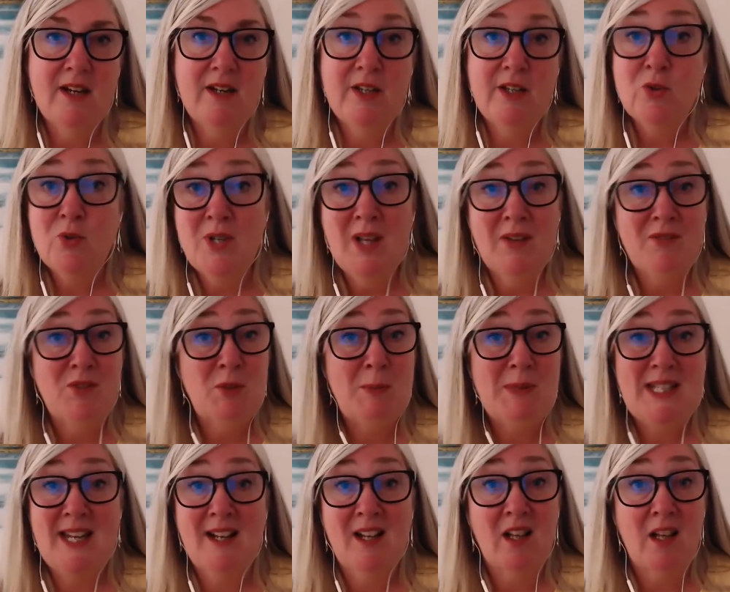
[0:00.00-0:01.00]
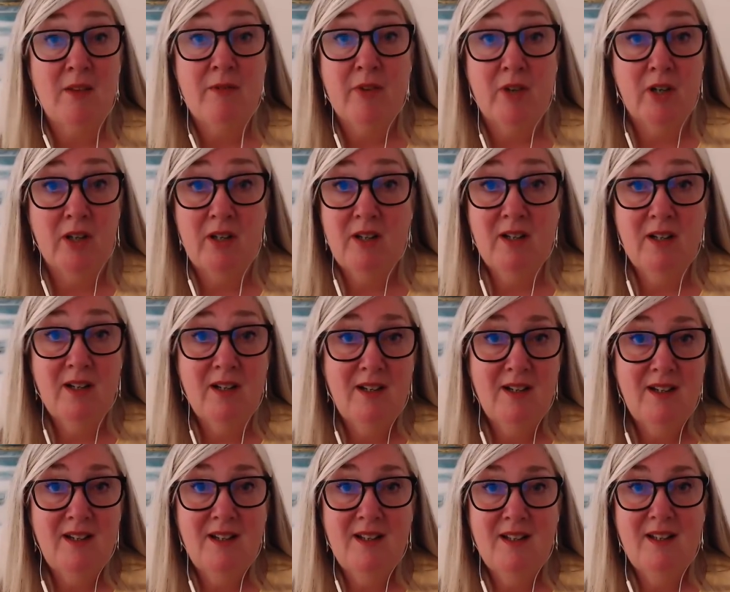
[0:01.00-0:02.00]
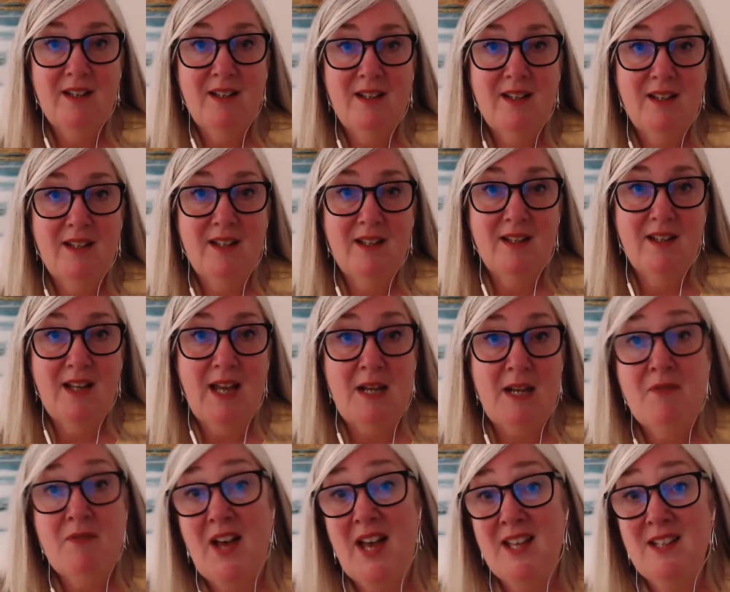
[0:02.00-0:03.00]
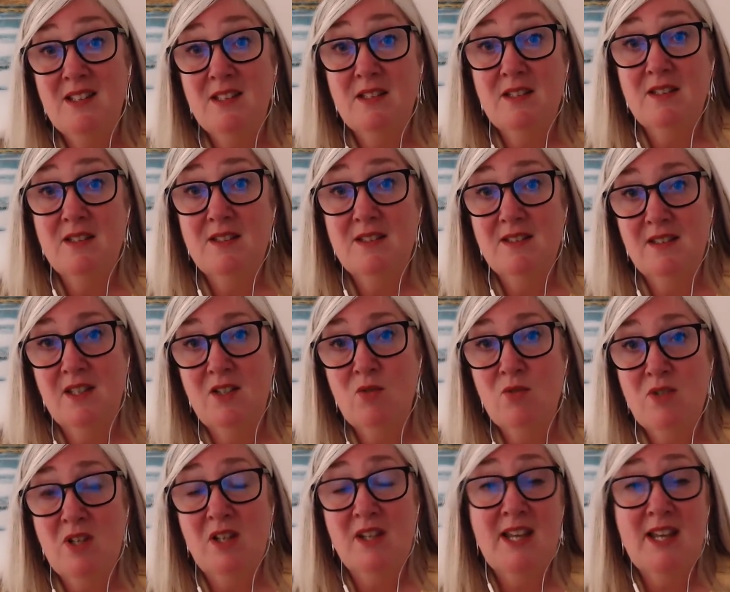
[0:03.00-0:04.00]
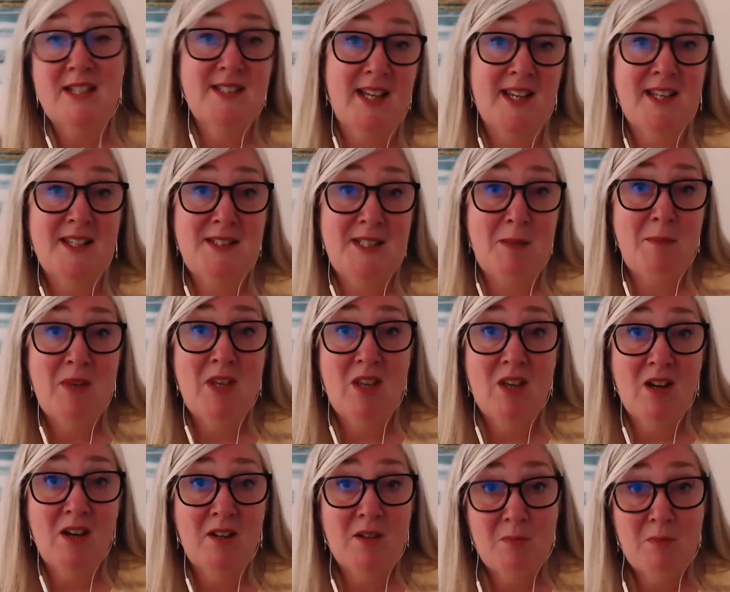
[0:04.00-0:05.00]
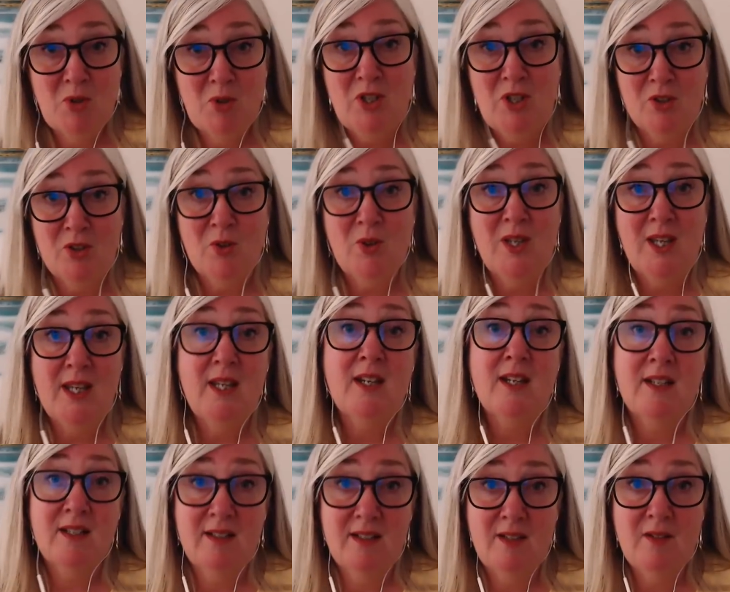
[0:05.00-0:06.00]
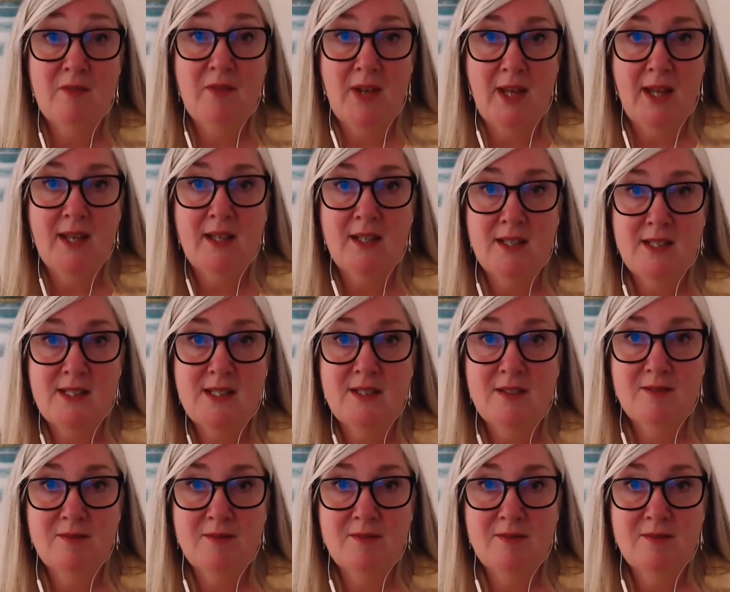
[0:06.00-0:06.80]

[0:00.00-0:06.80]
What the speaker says: You don't have to be dead clever. In fact, you know, the less academic you are, the more you're going to hear it, in fact.